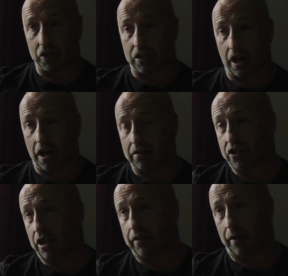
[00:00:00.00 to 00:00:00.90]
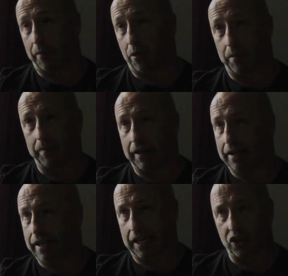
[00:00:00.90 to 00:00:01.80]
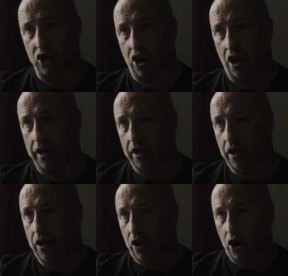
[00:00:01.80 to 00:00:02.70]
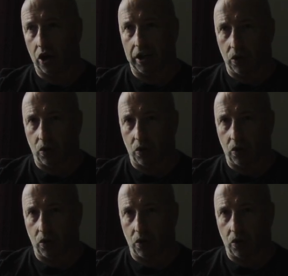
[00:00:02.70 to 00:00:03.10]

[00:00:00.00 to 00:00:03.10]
start, so that would probably mean late July, early